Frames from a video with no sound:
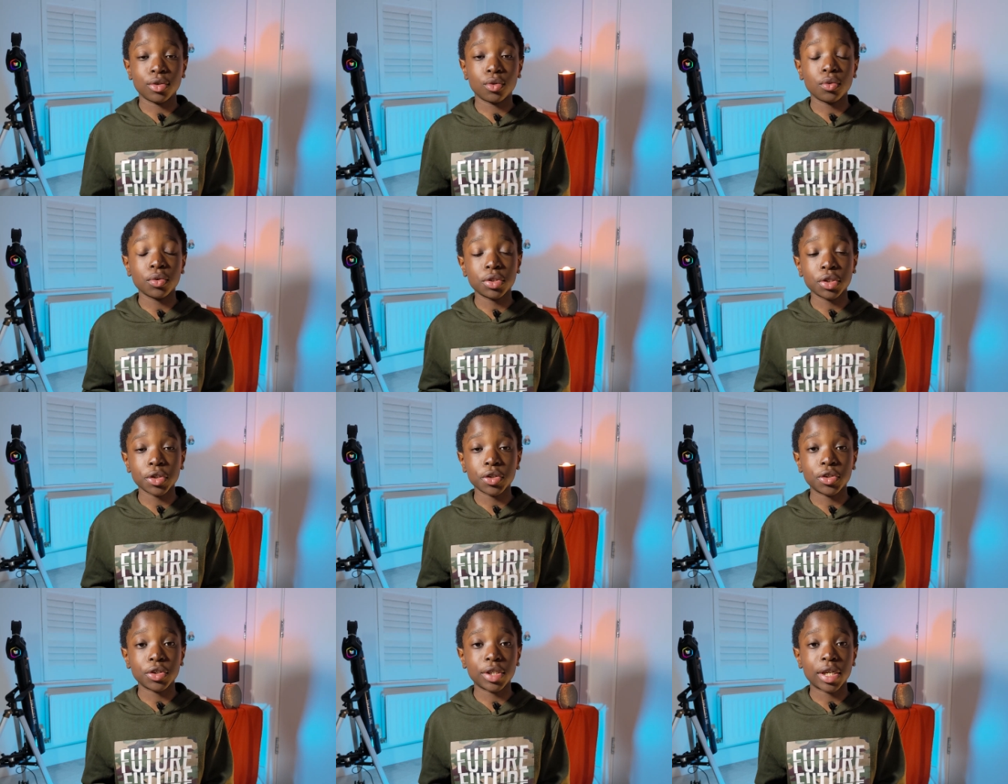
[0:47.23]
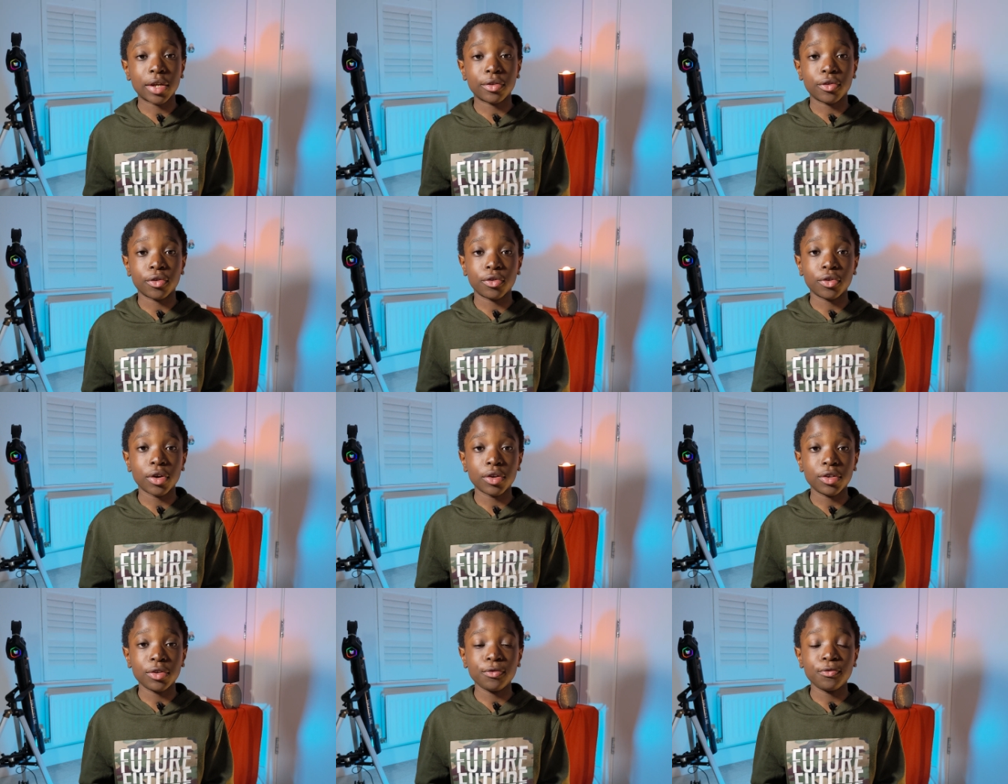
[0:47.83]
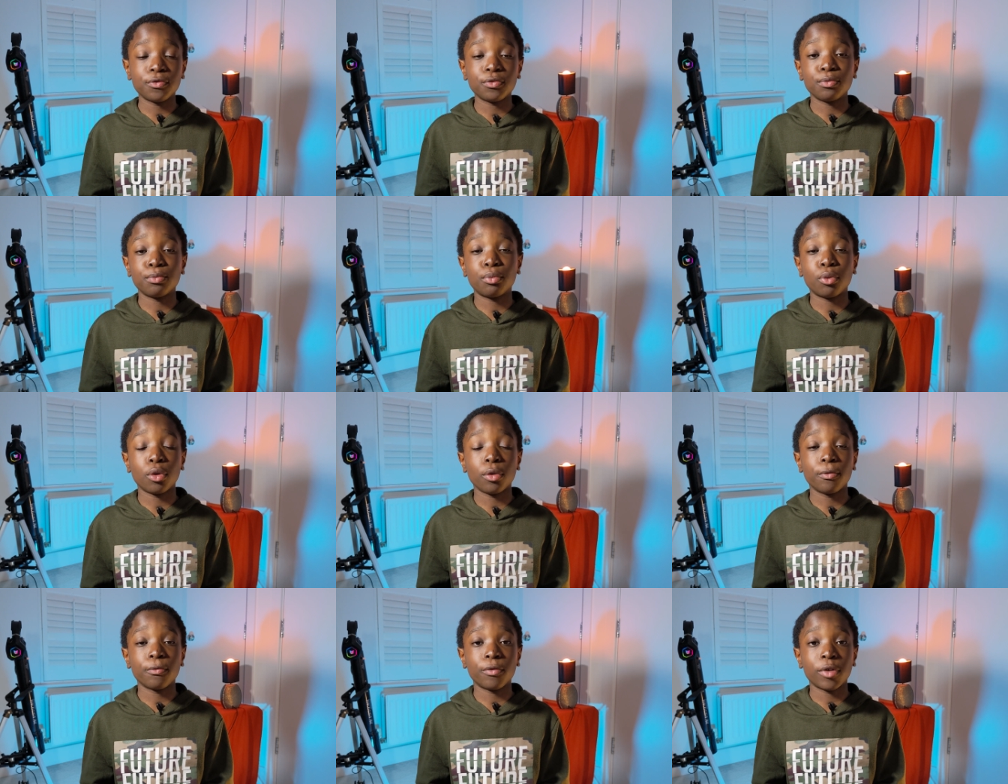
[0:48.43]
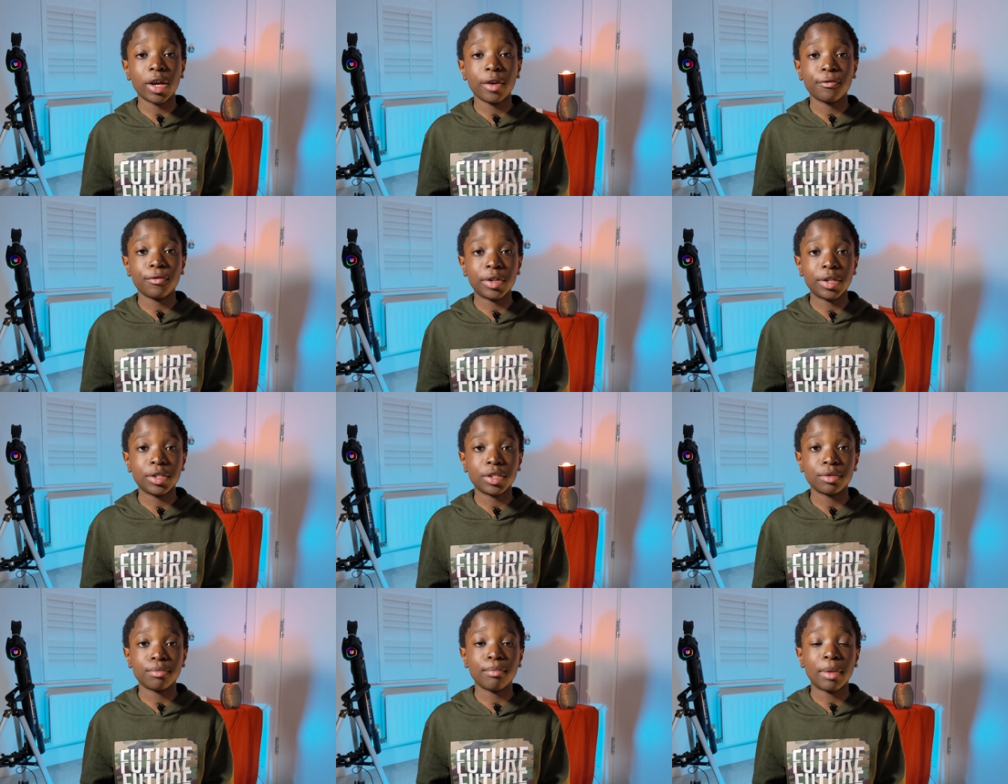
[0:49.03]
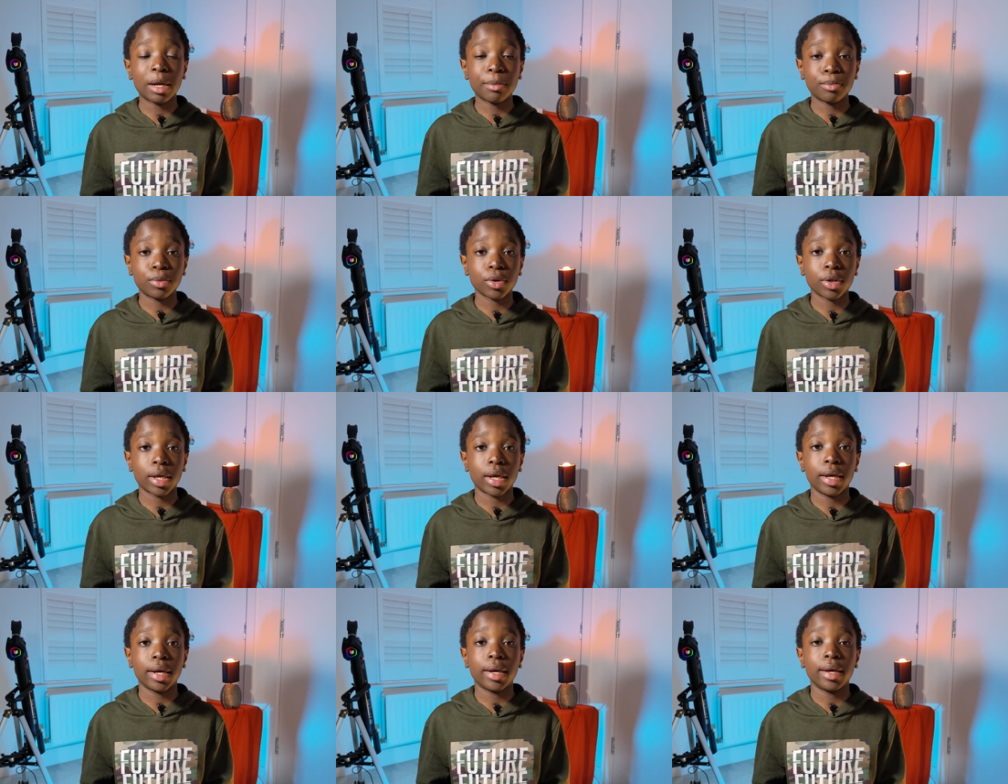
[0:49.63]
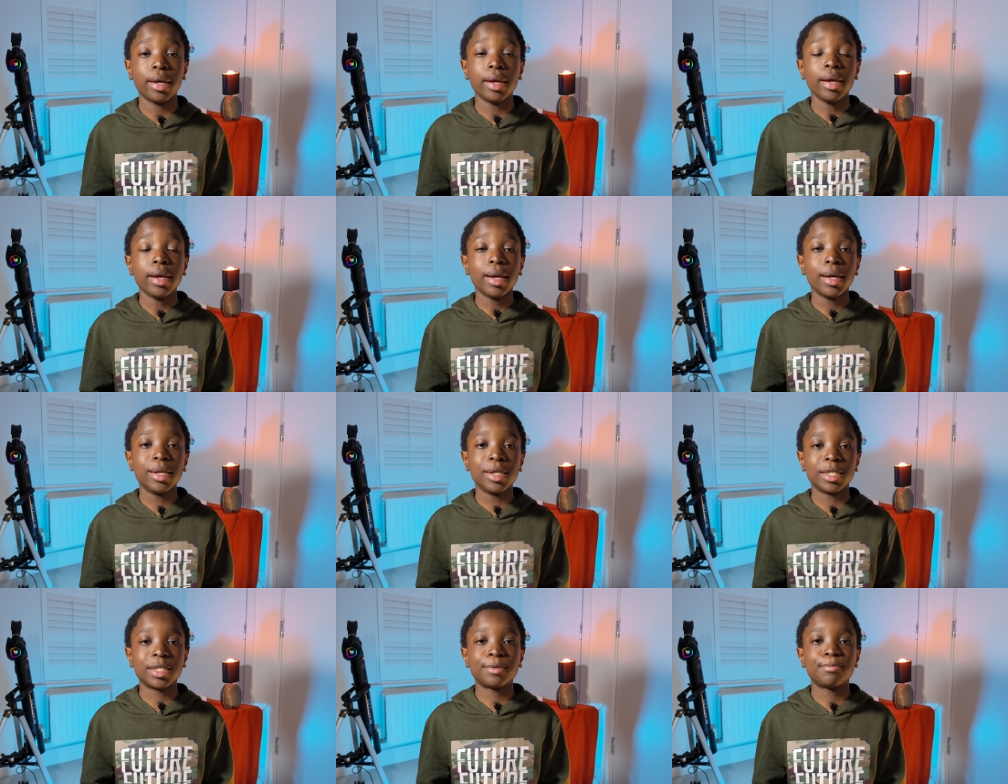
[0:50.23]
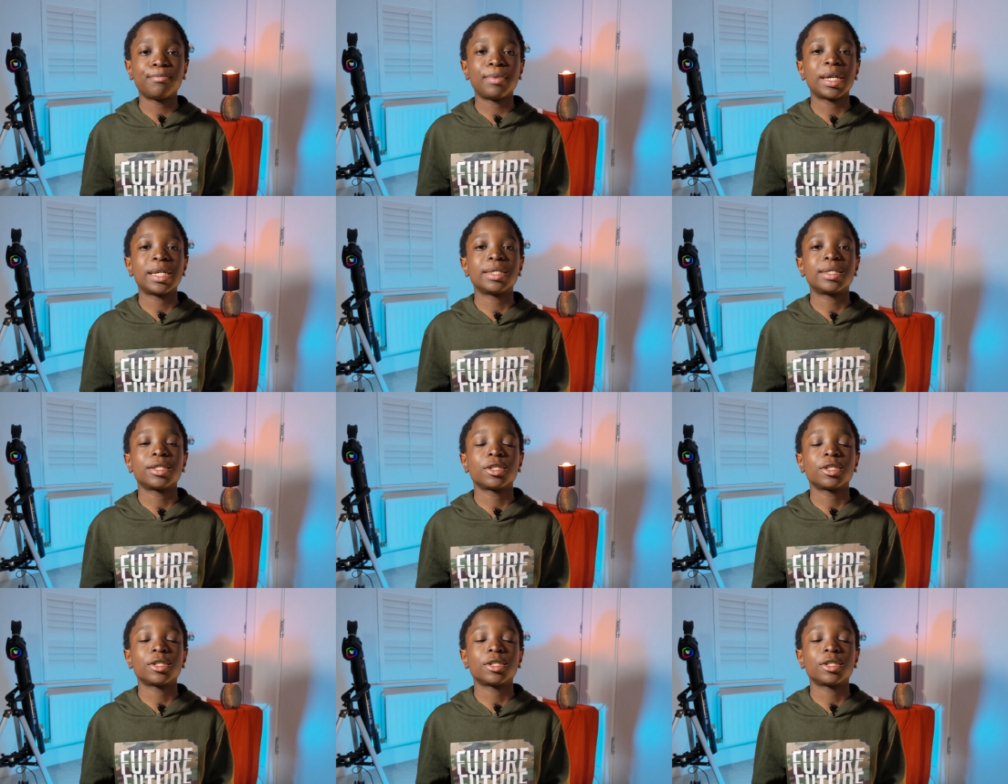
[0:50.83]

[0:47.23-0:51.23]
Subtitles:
also do get the 13.5-inch MacBook Air in its space